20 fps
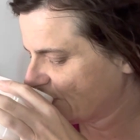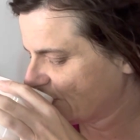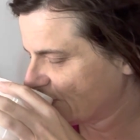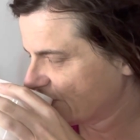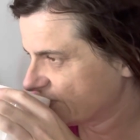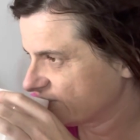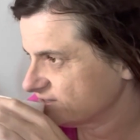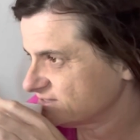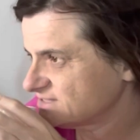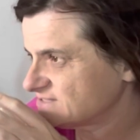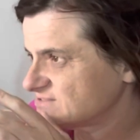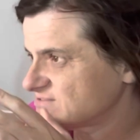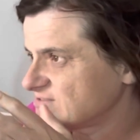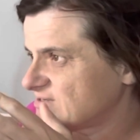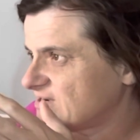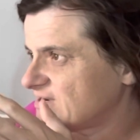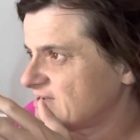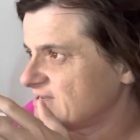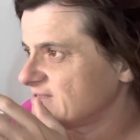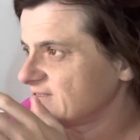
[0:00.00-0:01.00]
because it's
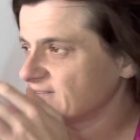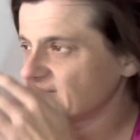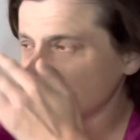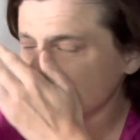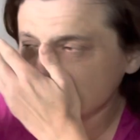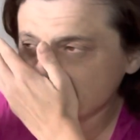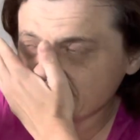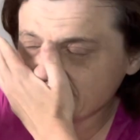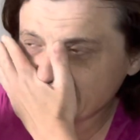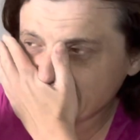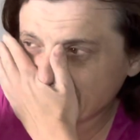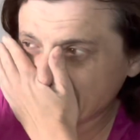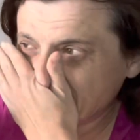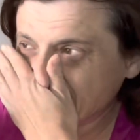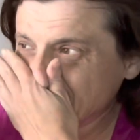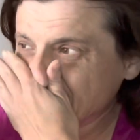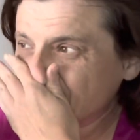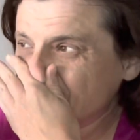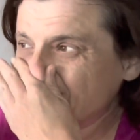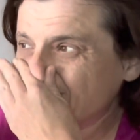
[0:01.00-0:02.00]
not, yeah,
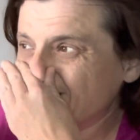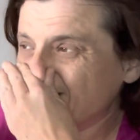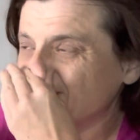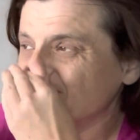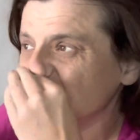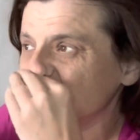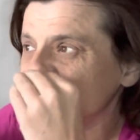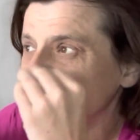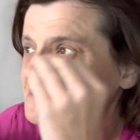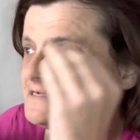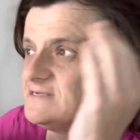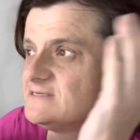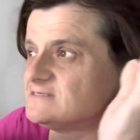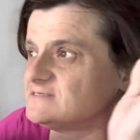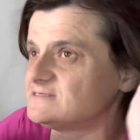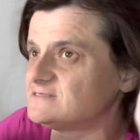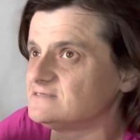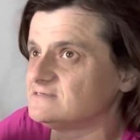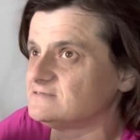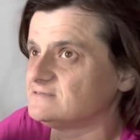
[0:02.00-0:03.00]
like right now the sun is
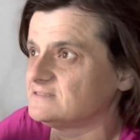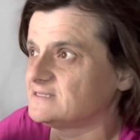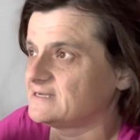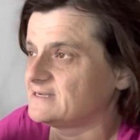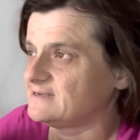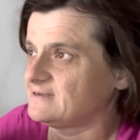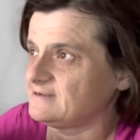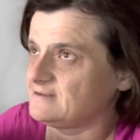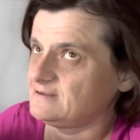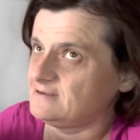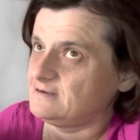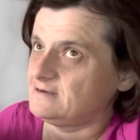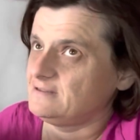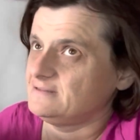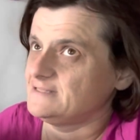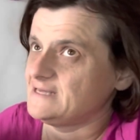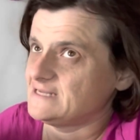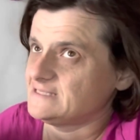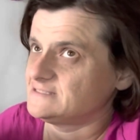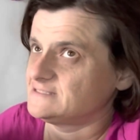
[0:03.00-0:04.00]
still like on
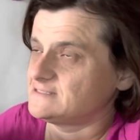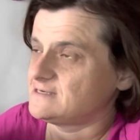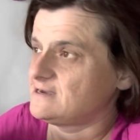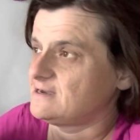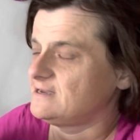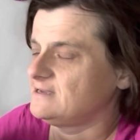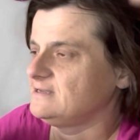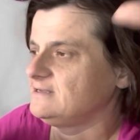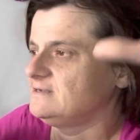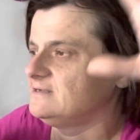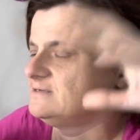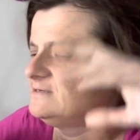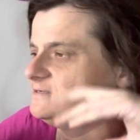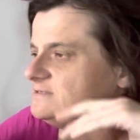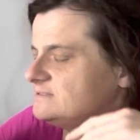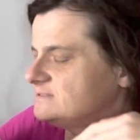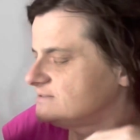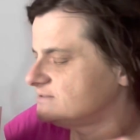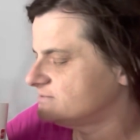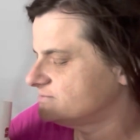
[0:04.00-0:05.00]
that side.
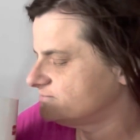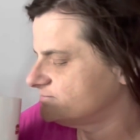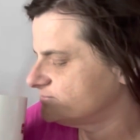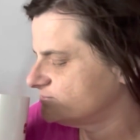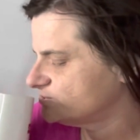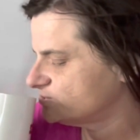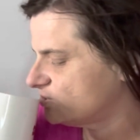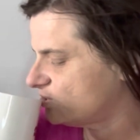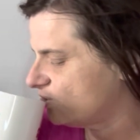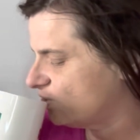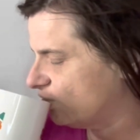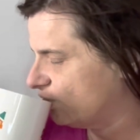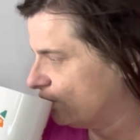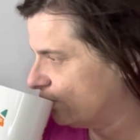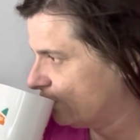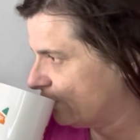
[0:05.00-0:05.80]
So,